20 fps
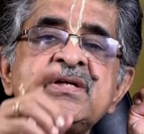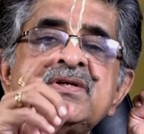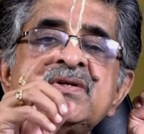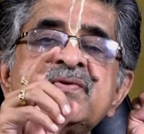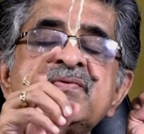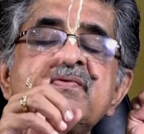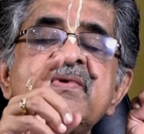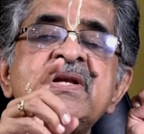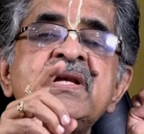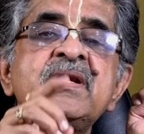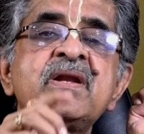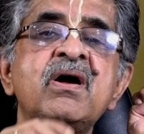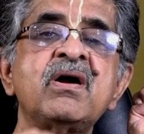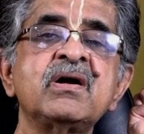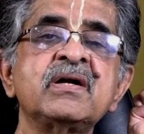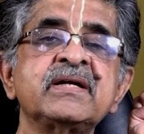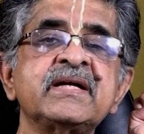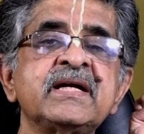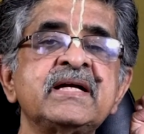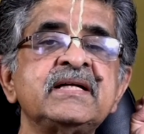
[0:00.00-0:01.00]
you will
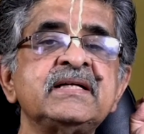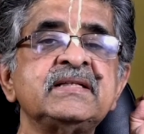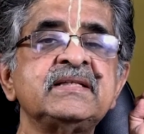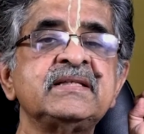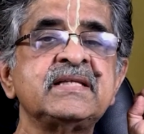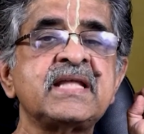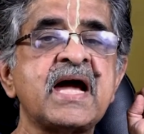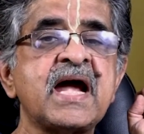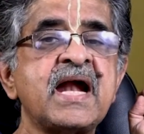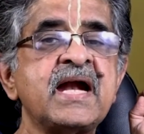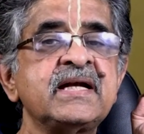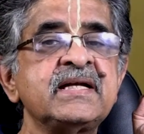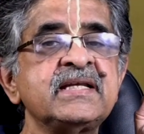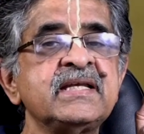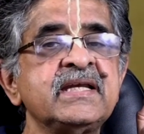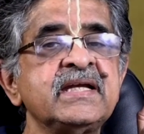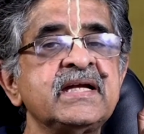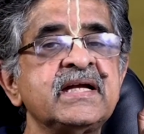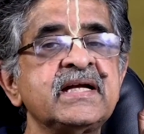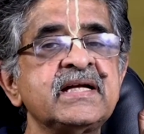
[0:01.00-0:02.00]
not get that
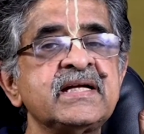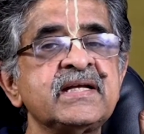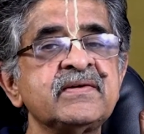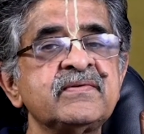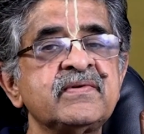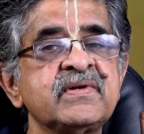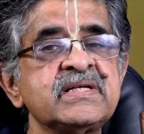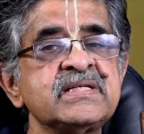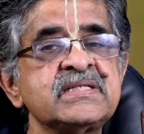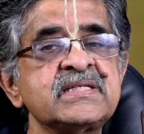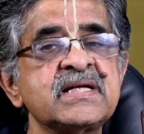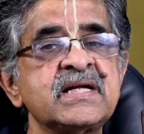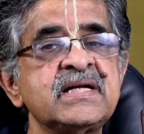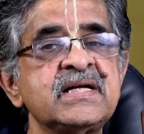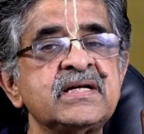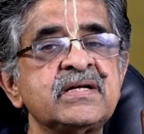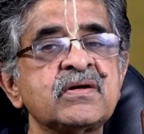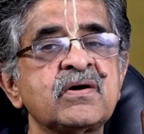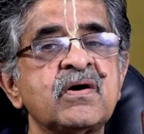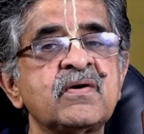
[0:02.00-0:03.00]
negative
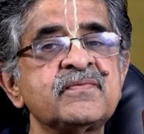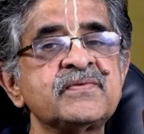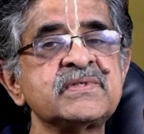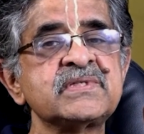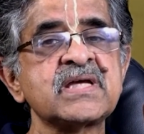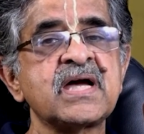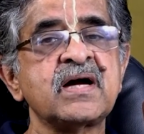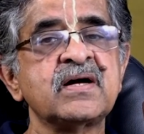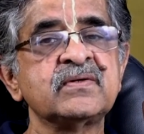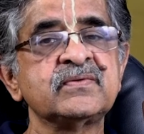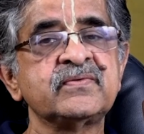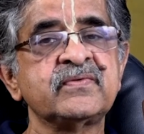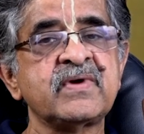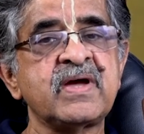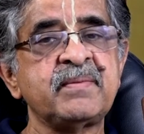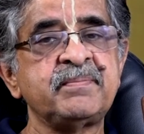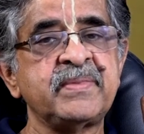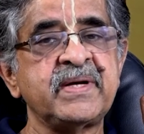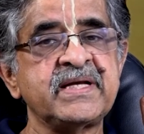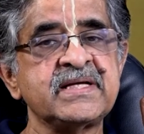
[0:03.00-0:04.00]
result of south
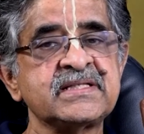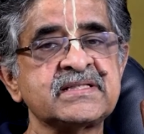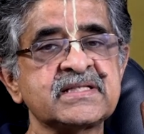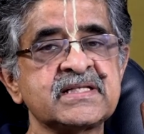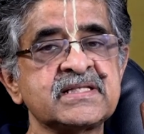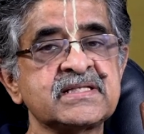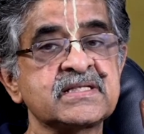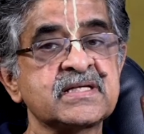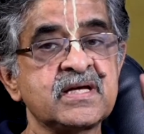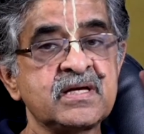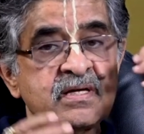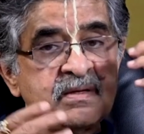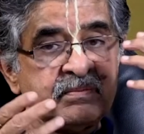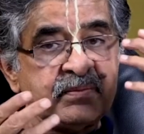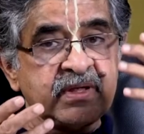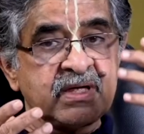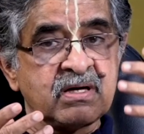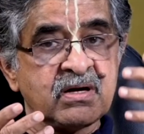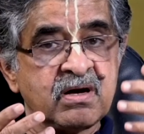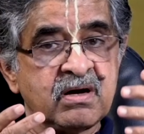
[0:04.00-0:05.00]
vibrations,
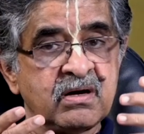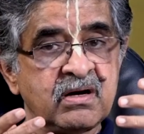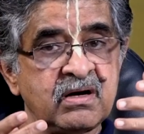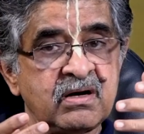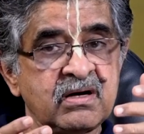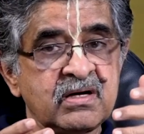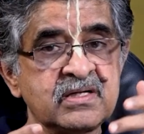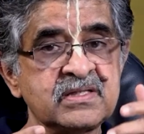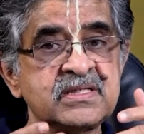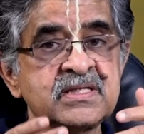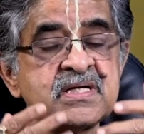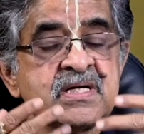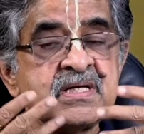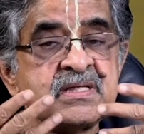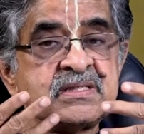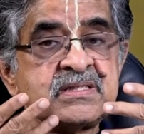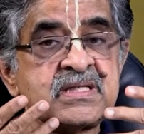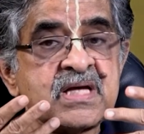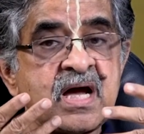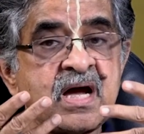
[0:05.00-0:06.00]
because
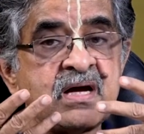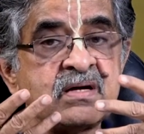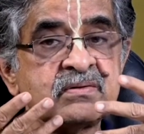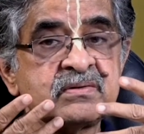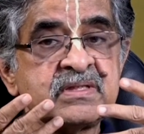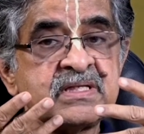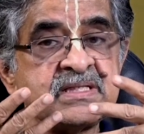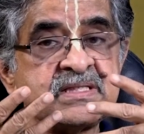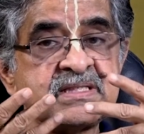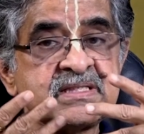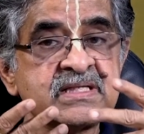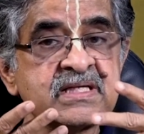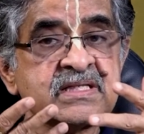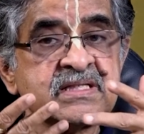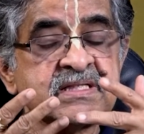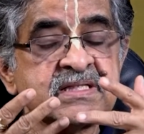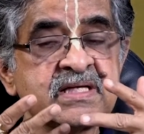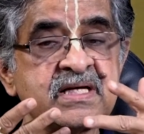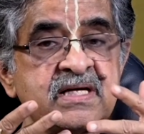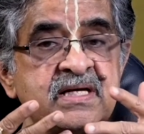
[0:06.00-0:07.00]
south is
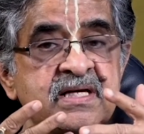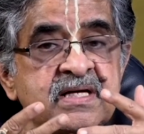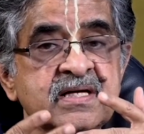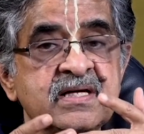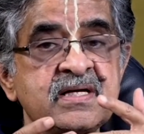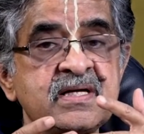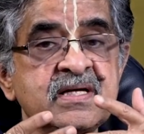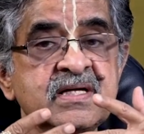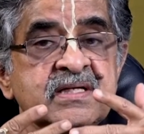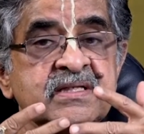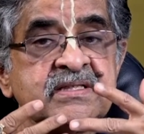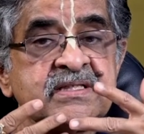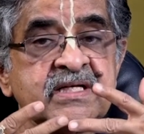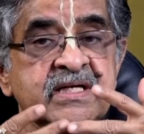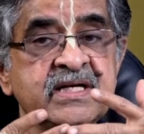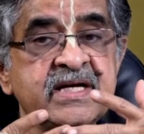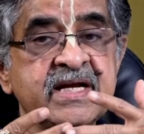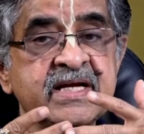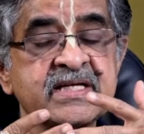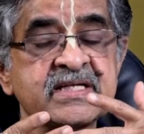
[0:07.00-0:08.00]
such a
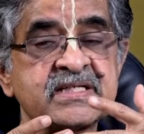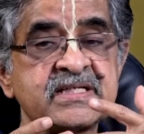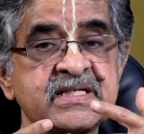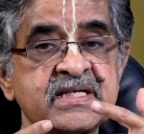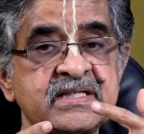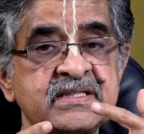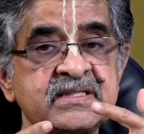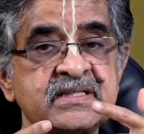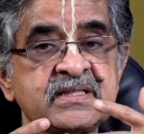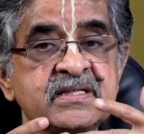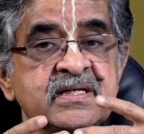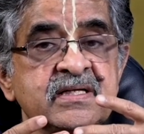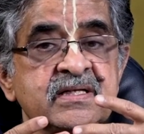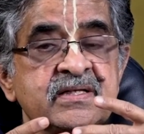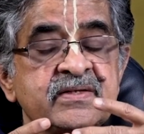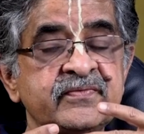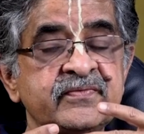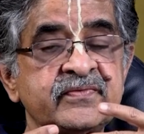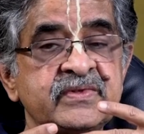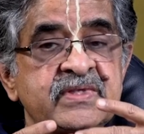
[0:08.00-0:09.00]
direction
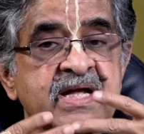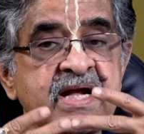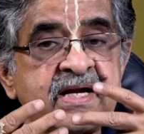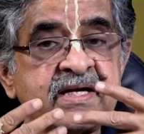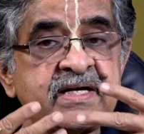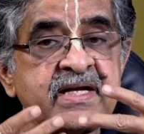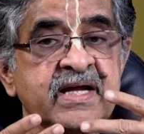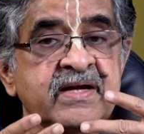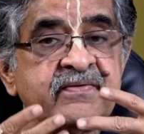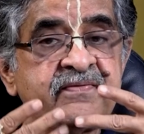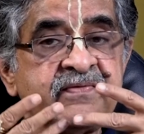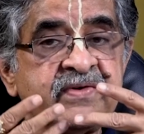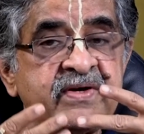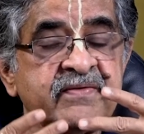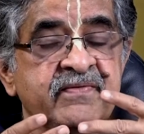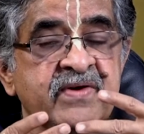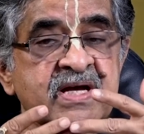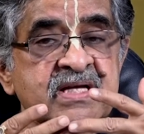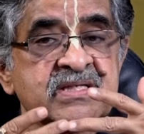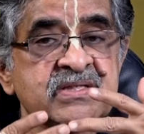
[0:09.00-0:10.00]
that every
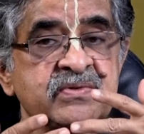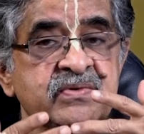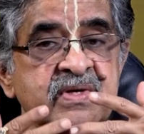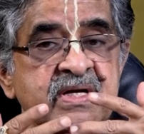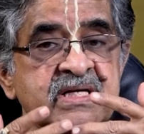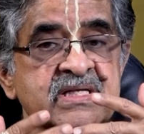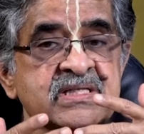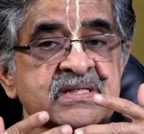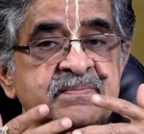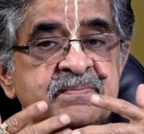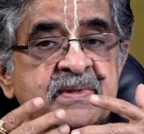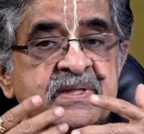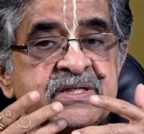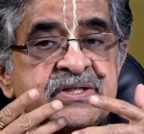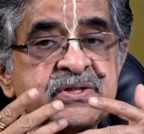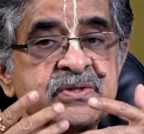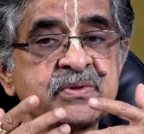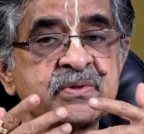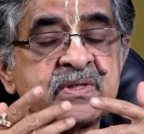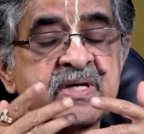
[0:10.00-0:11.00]
Vaastu
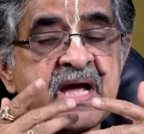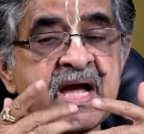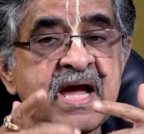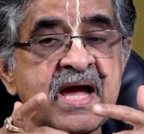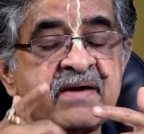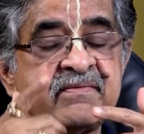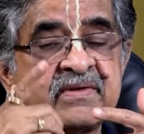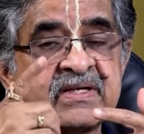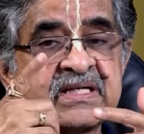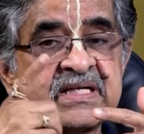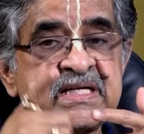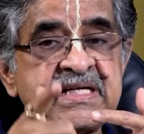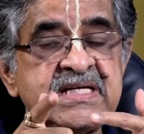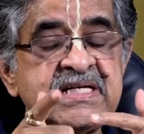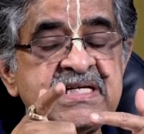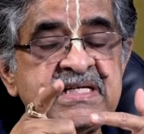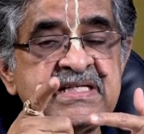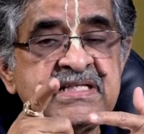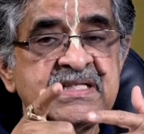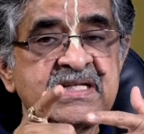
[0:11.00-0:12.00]
expert should have a
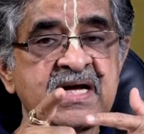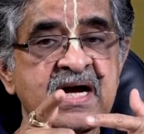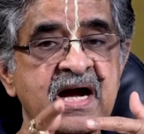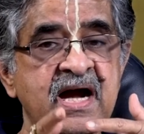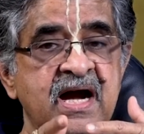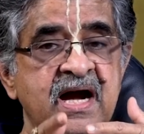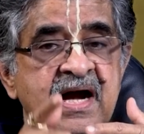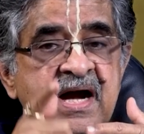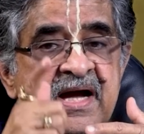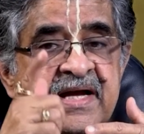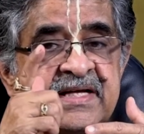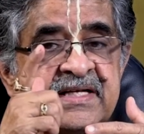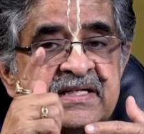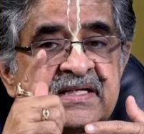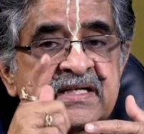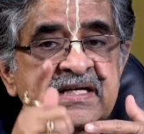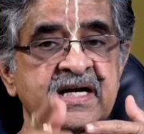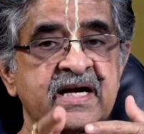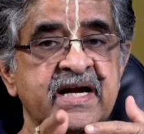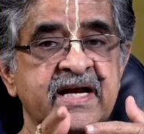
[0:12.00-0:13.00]
keen eye
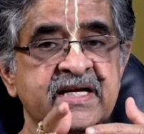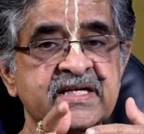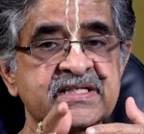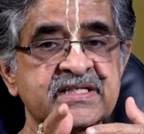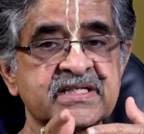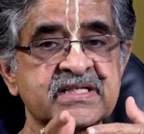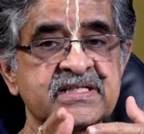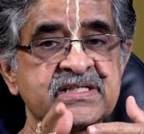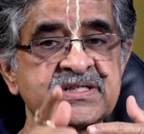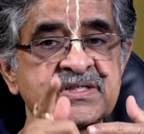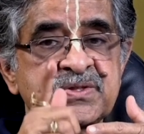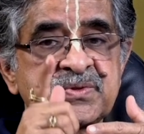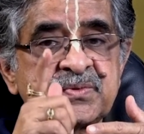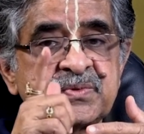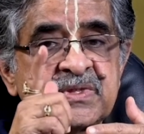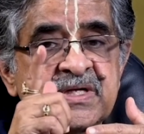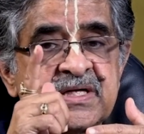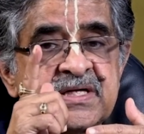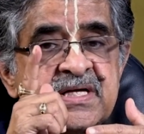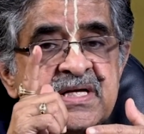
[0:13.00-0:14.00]
in corrections to
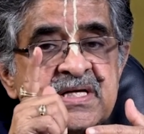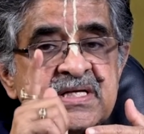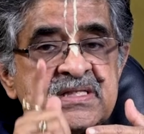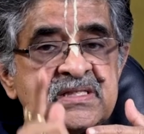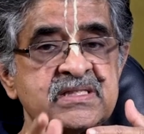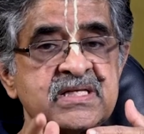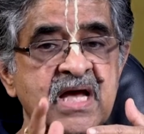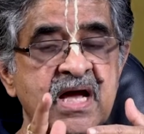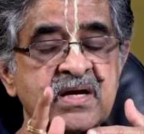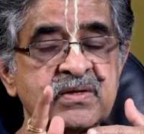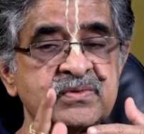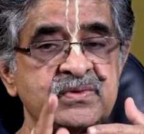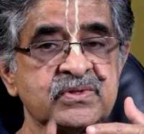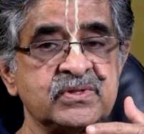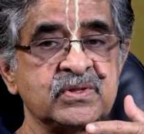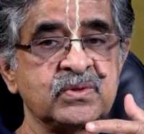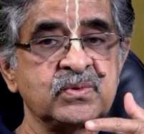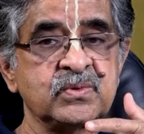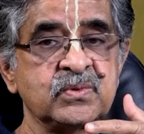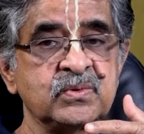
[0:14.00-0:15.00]
the south
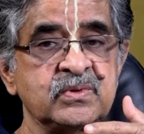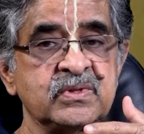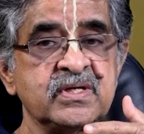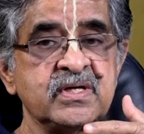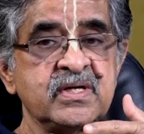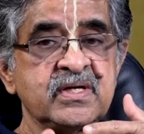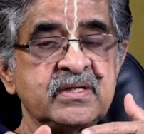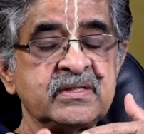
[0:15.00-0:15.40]
zone.